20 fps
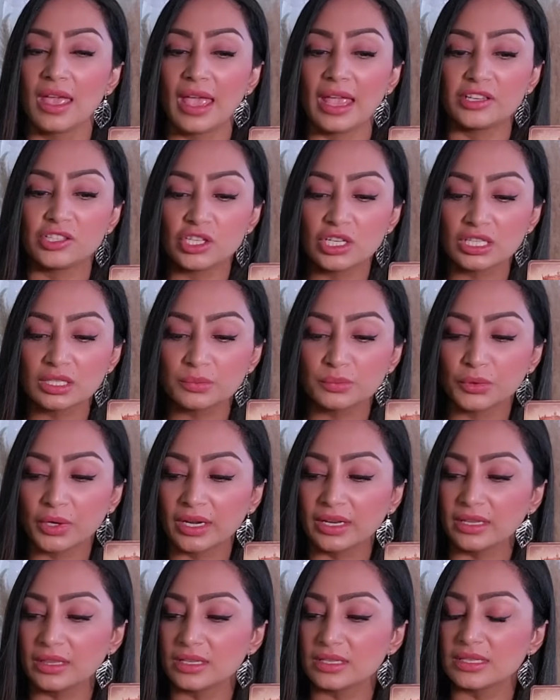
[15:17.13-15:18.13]
And she's
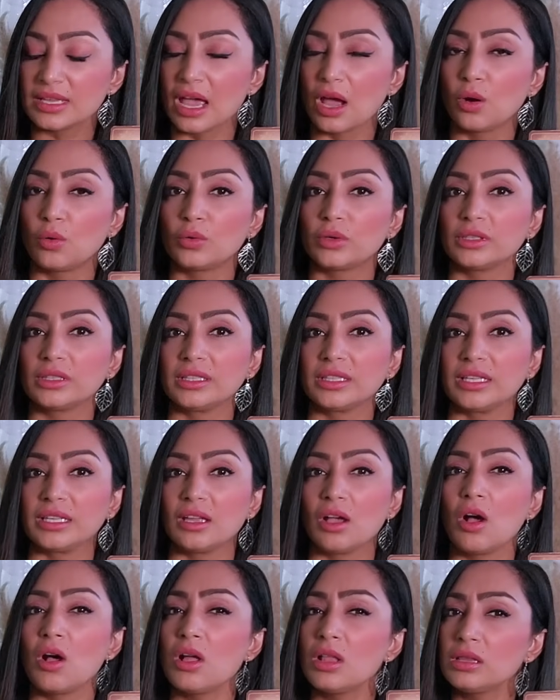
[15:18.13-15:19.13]
spreading this
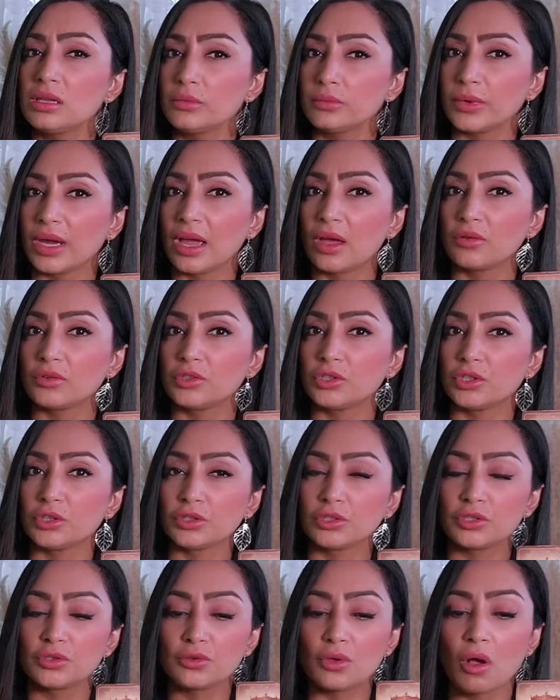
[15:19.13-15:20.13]
outwardly all around
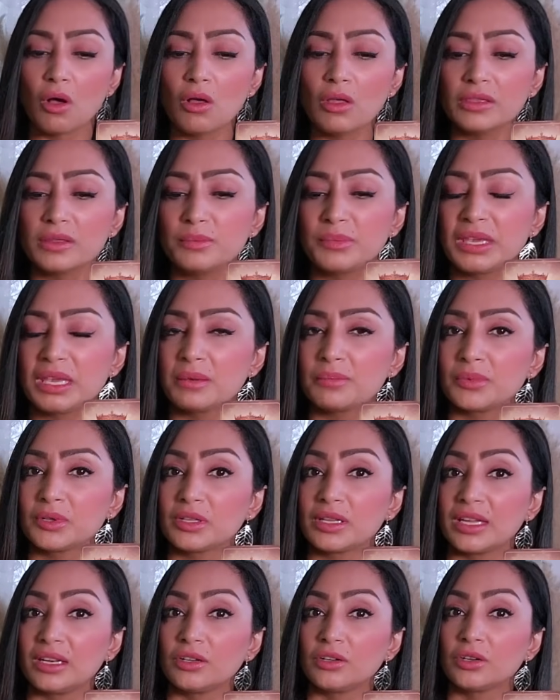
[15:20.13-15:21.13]
her to all the
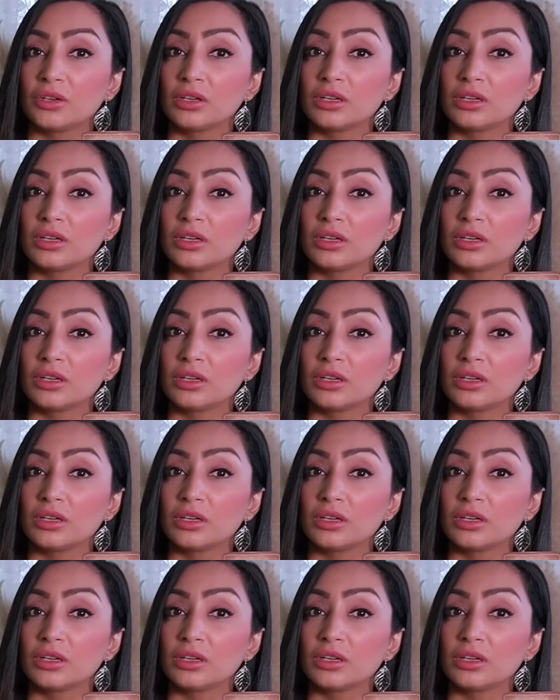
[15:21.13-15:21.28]
people in